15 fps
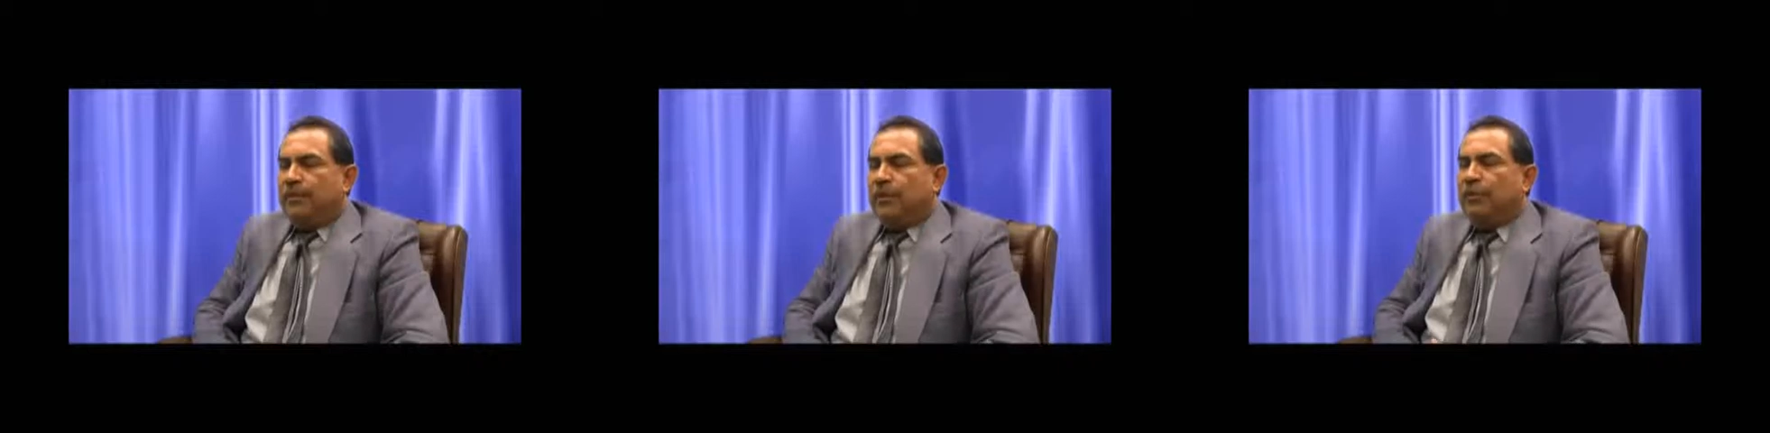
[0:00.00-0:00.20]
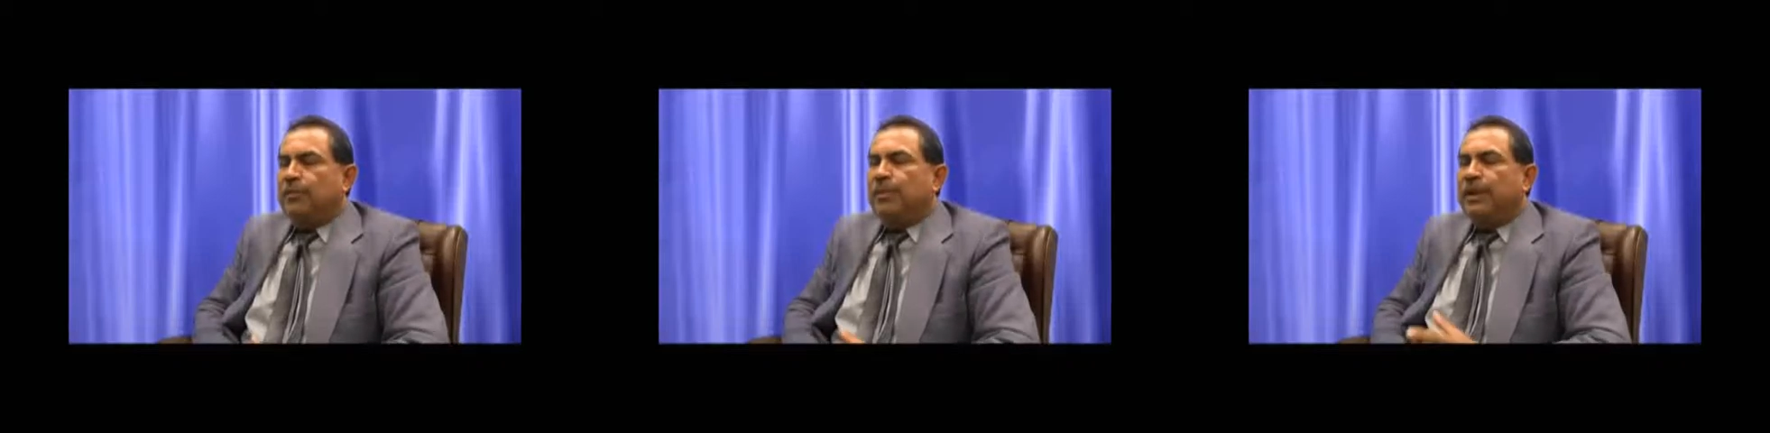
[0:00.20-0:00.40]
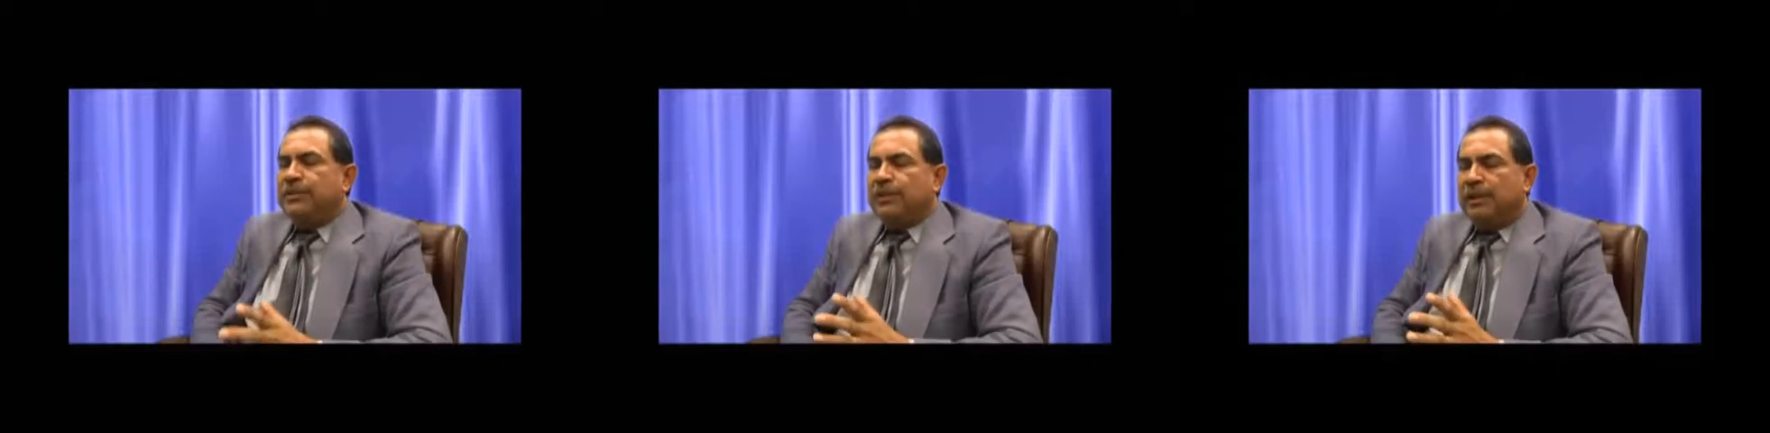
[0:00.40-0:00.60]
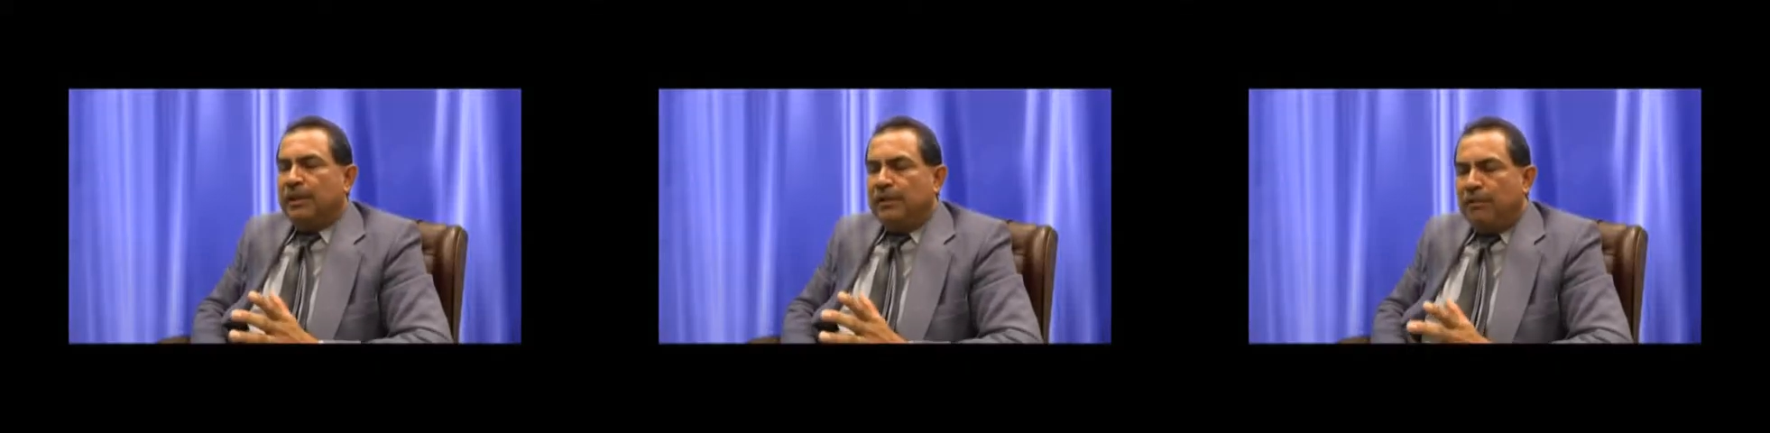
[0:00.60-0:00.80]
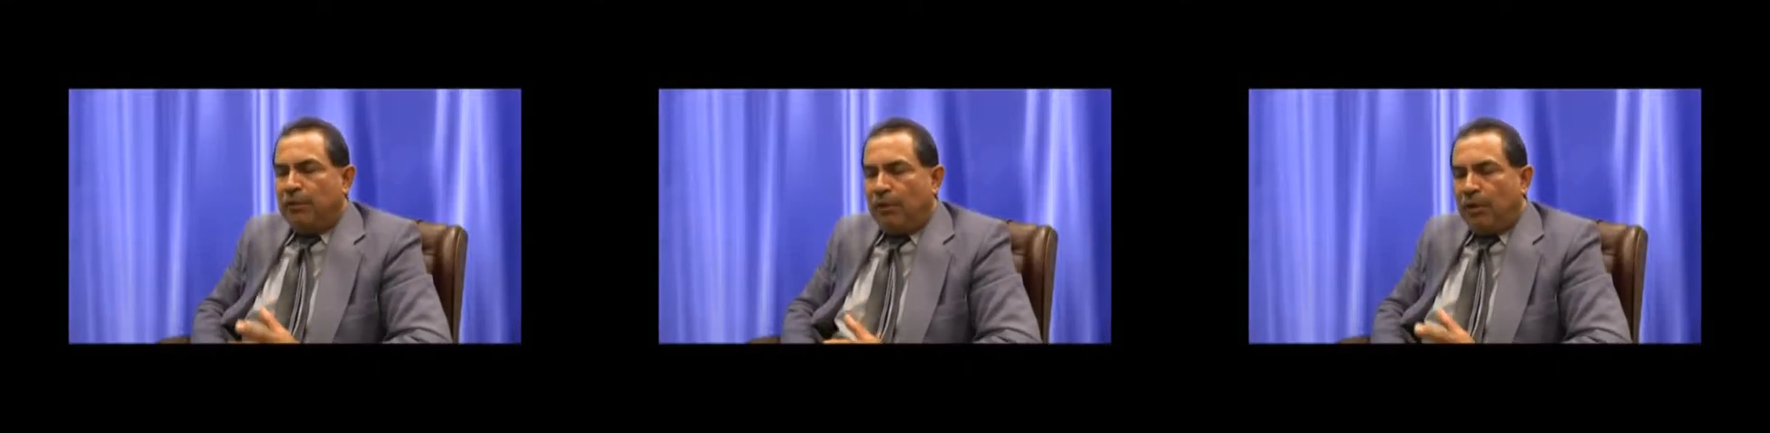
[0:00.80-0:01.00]
there's
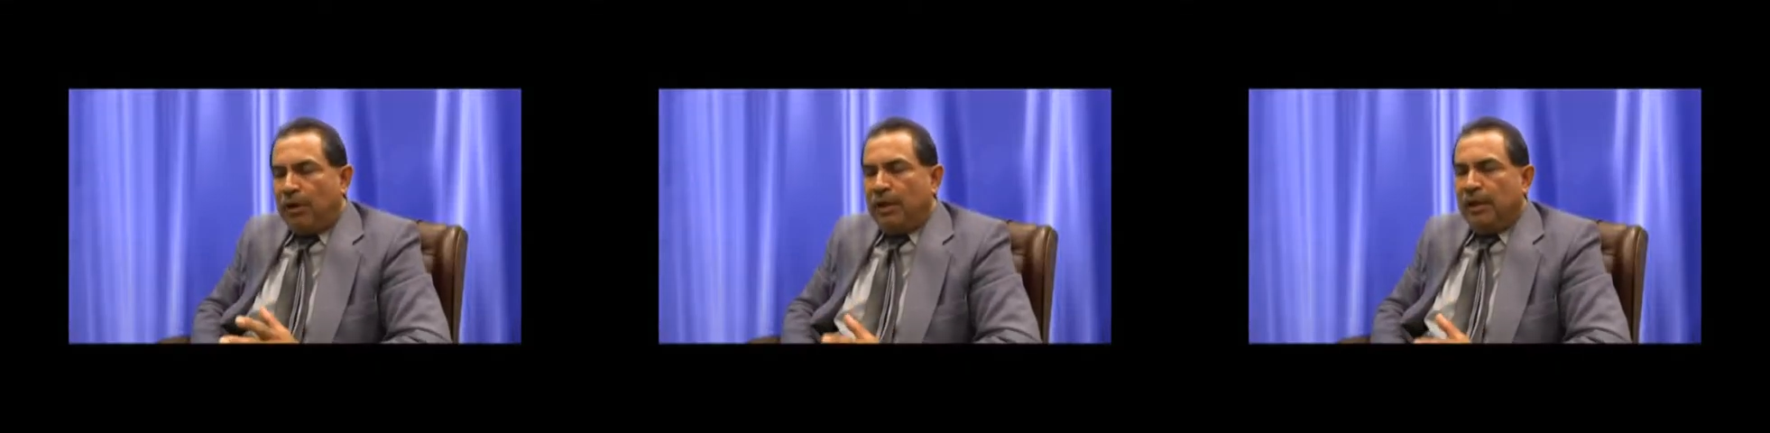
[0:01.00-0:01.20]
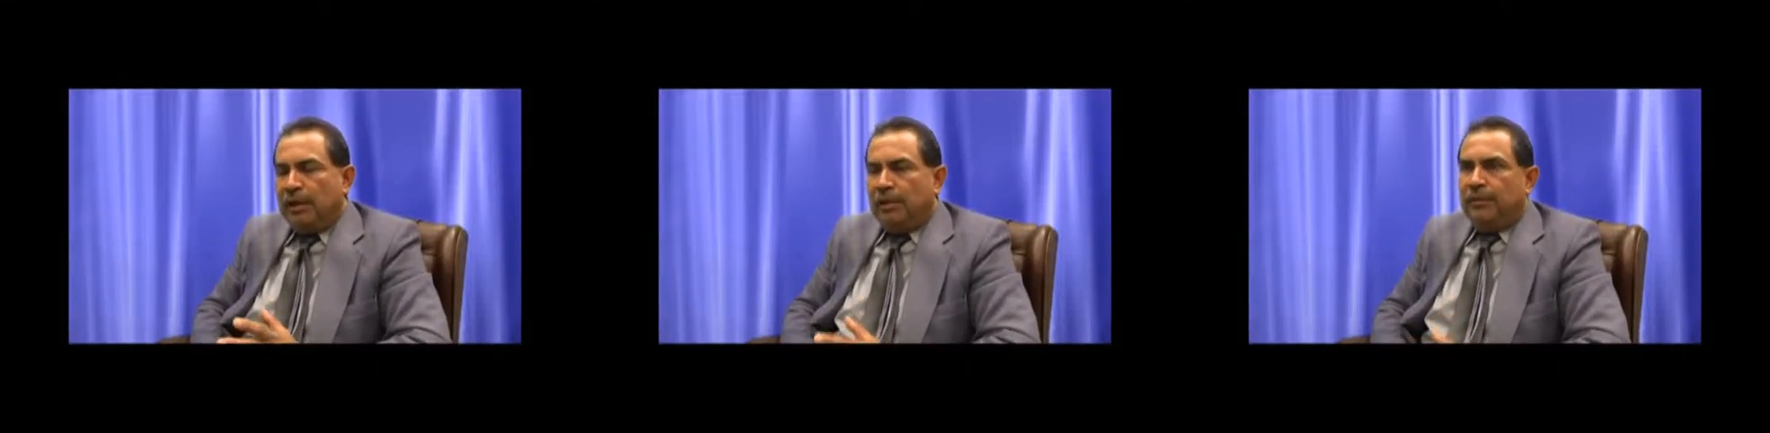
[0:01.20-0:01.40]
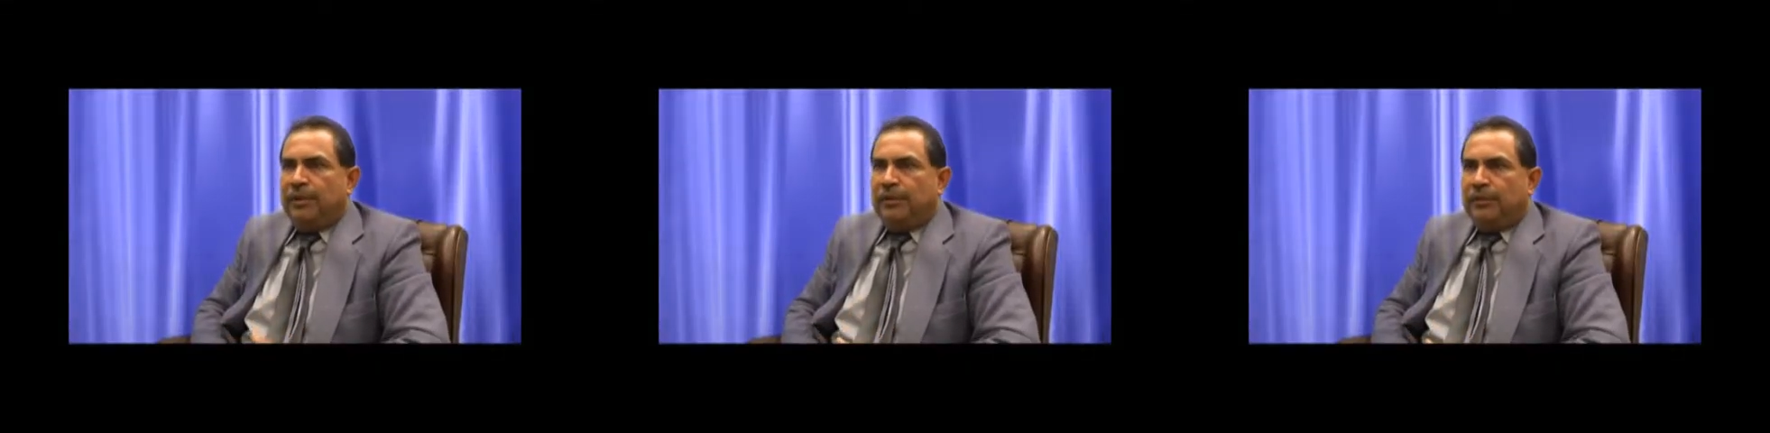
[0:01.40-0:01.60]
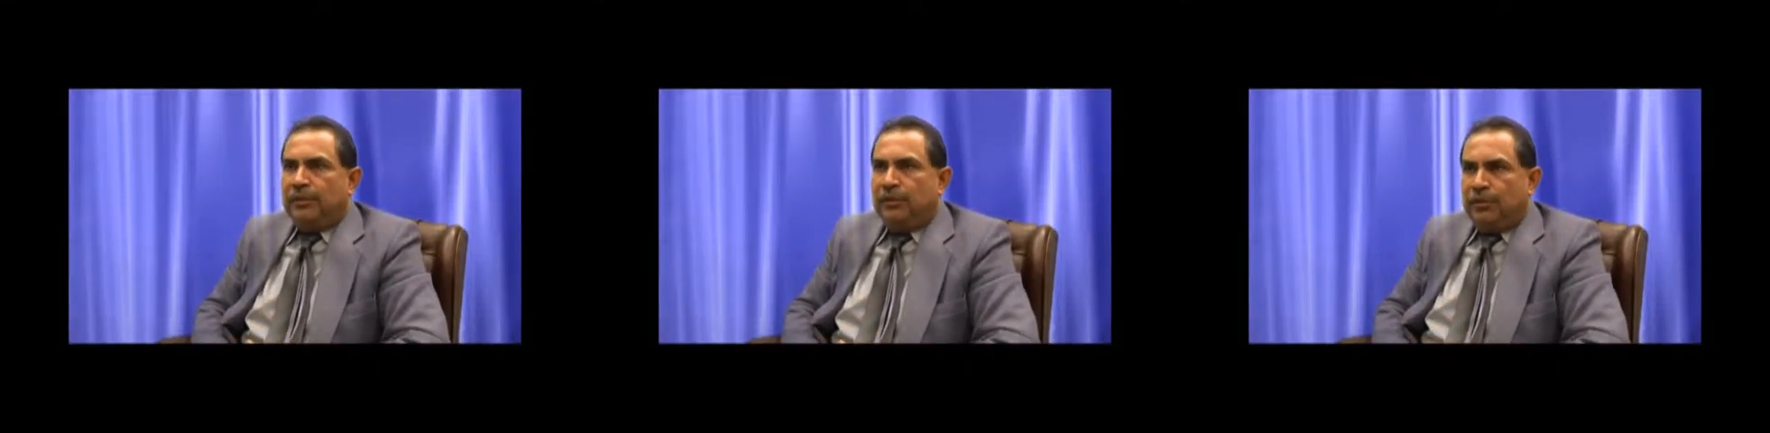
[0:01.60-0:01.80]
basically four elements